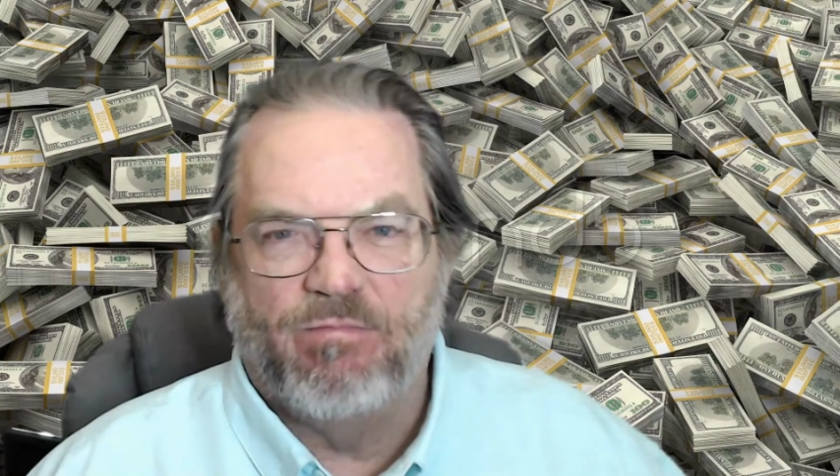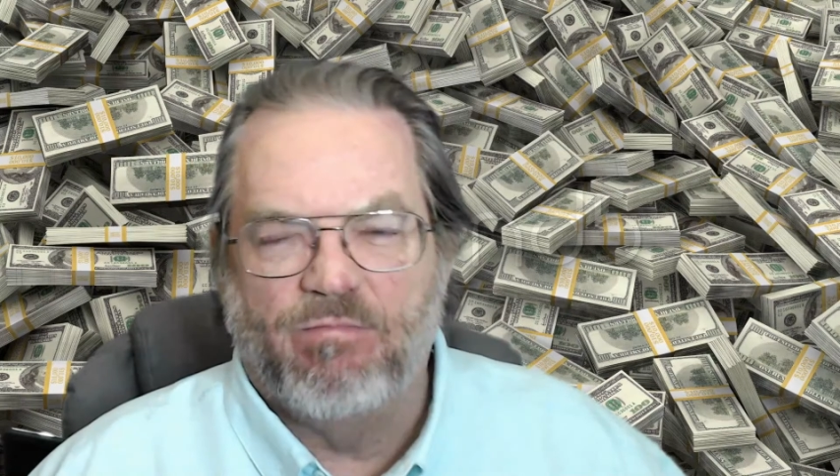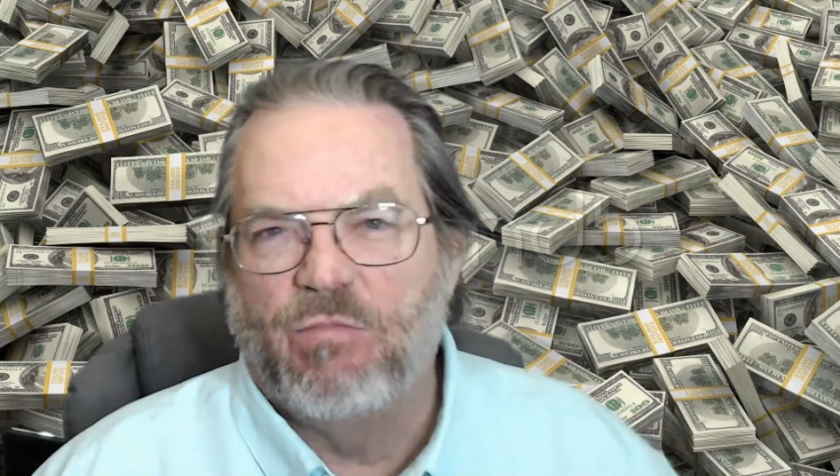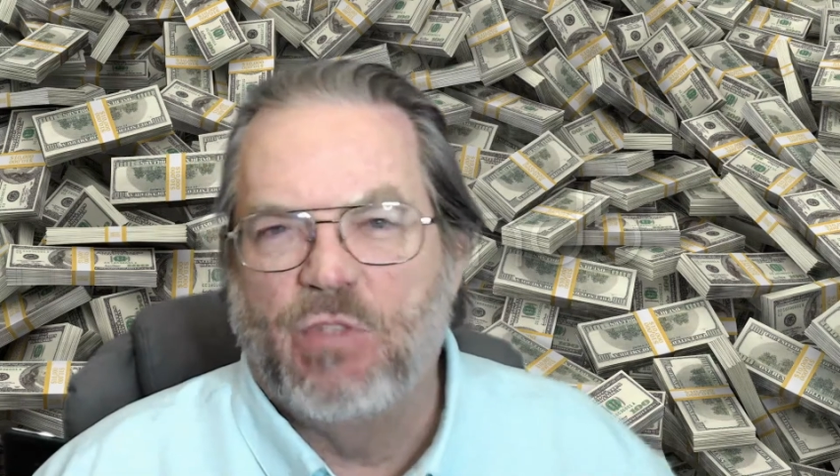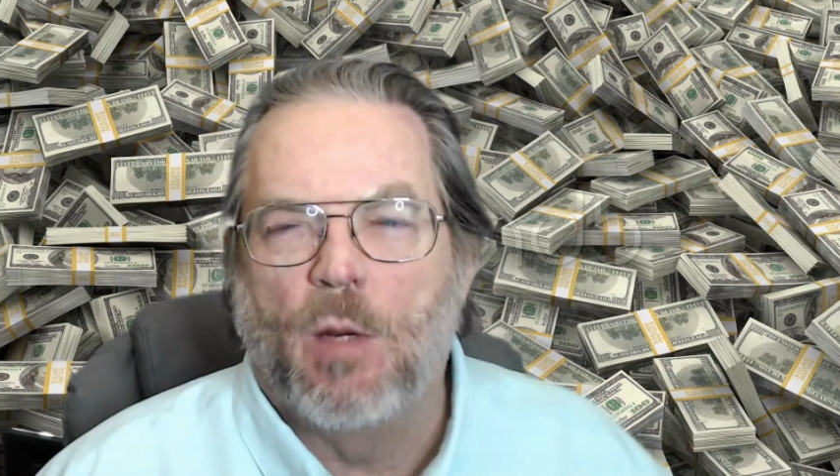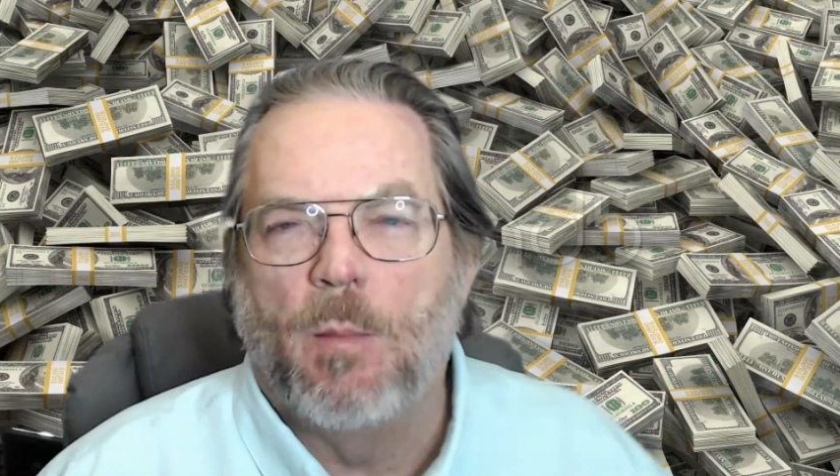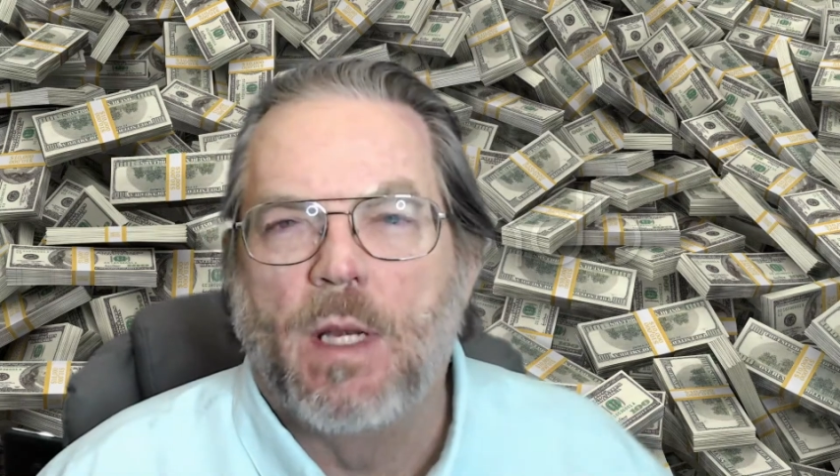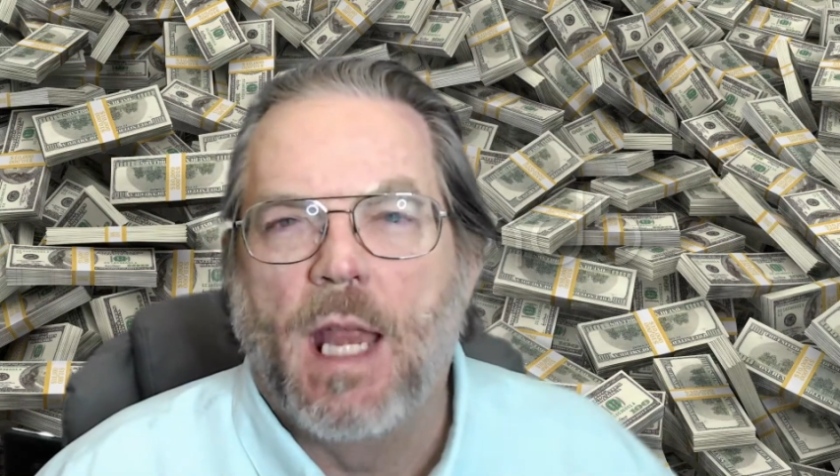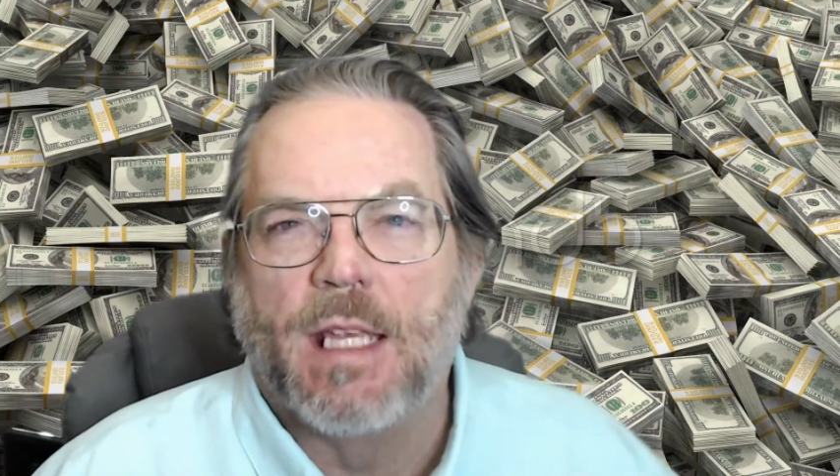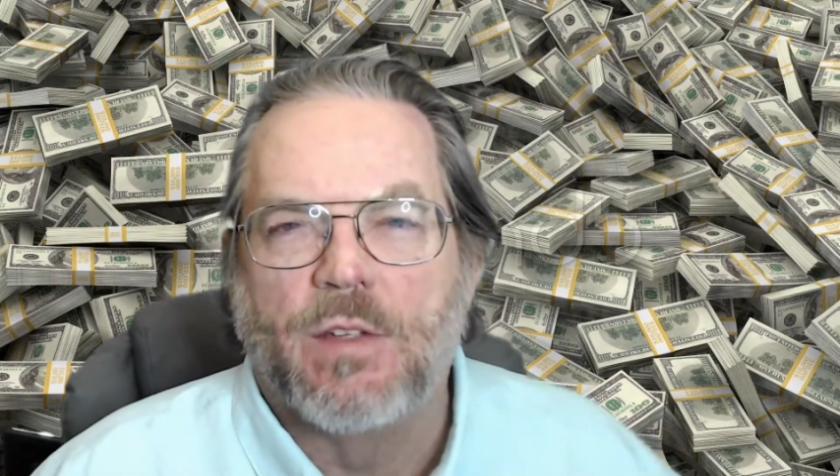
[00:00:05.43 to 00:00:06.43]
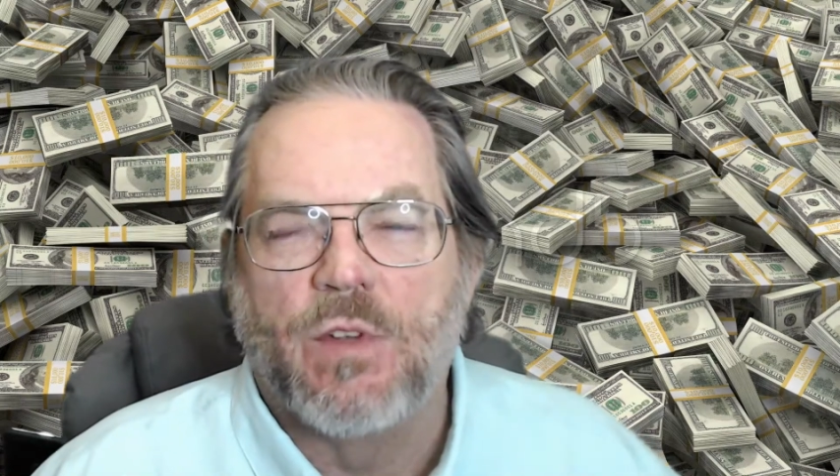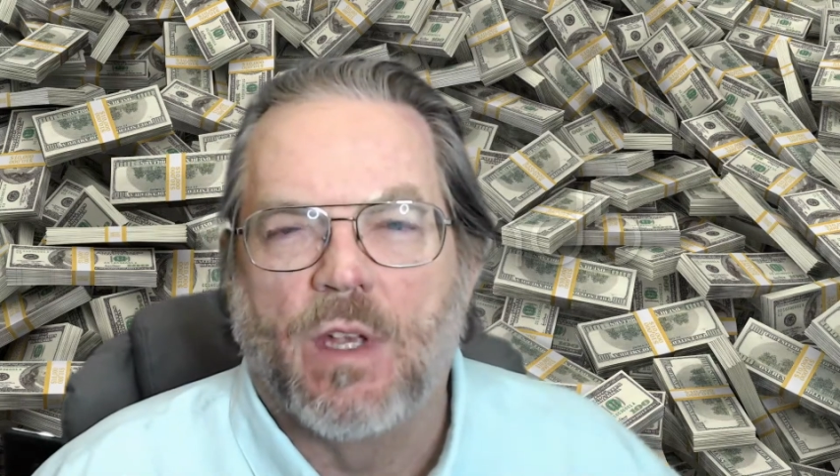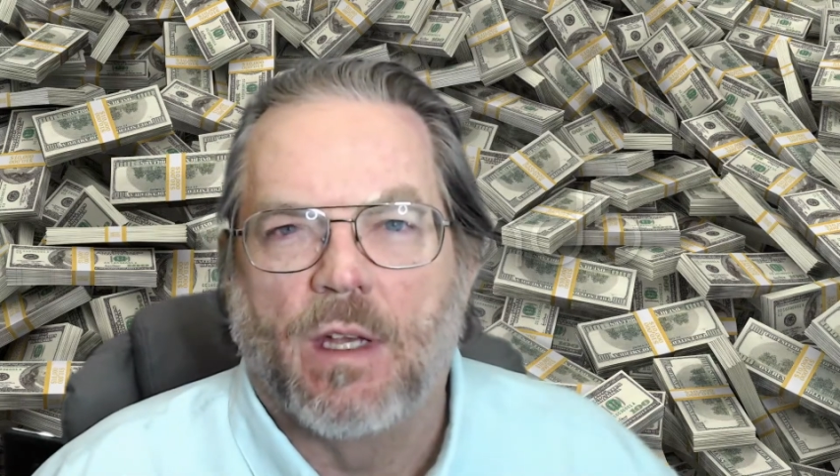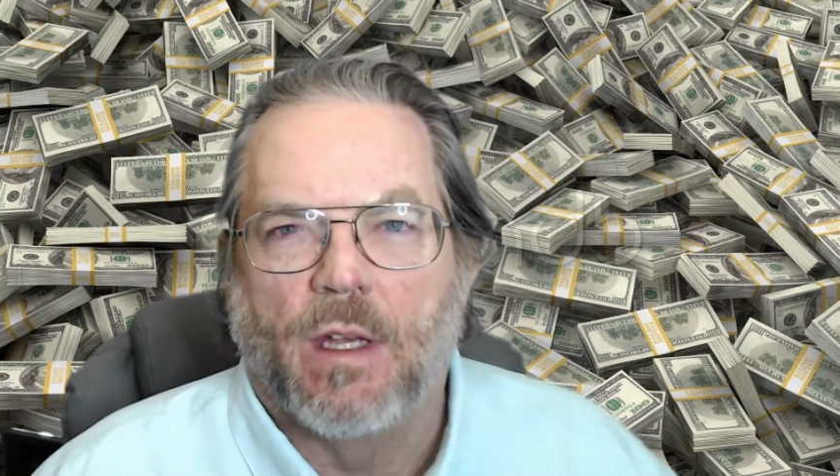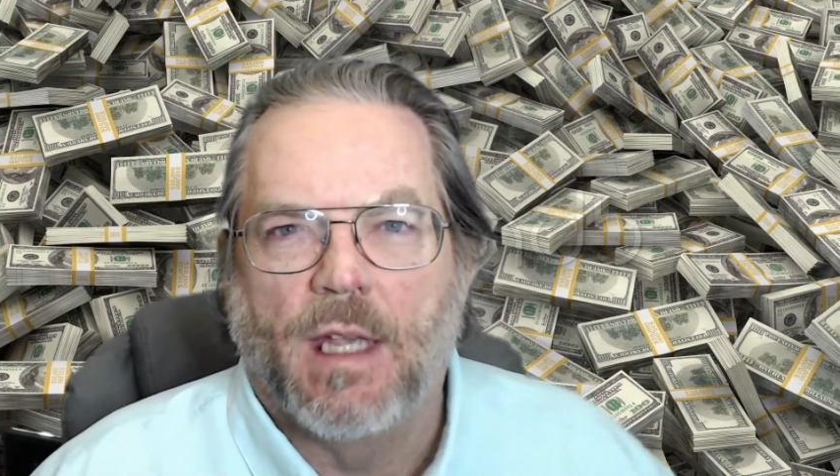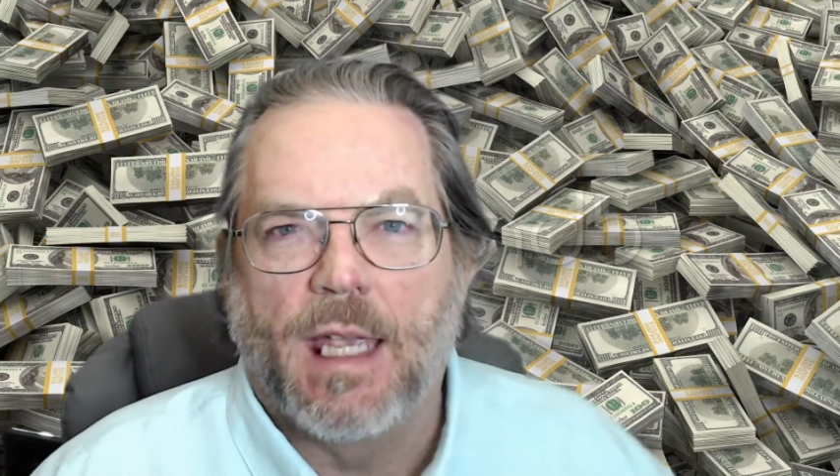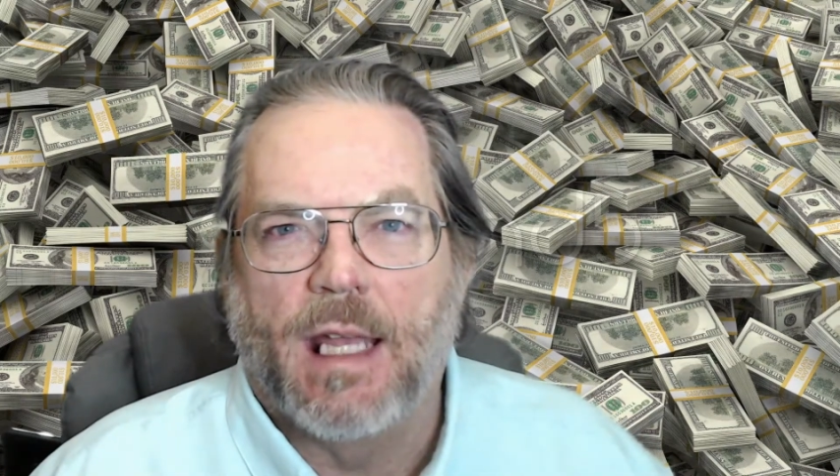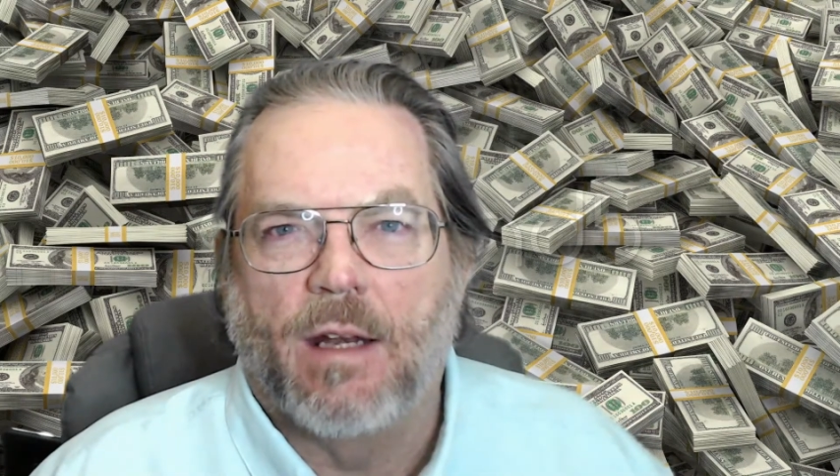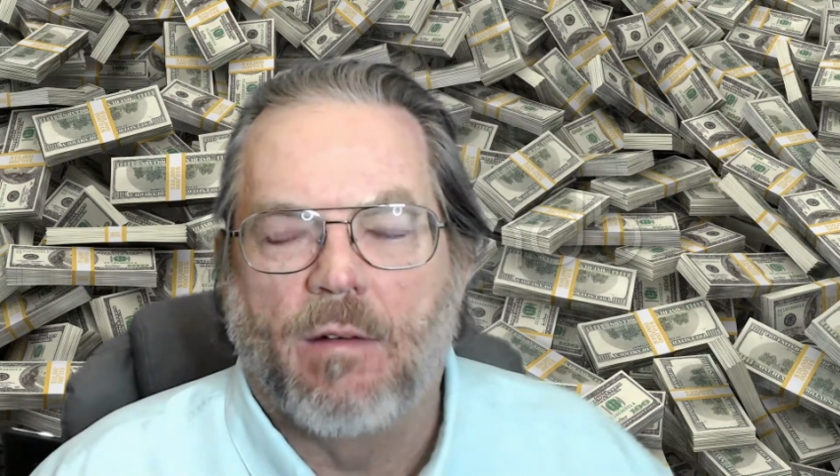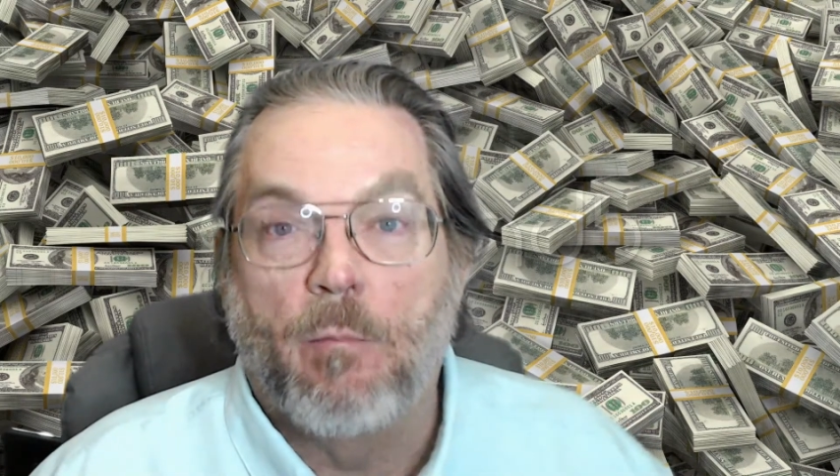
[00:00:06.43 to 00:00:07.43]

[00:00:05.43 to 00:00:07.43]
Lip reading: Gentleman has had a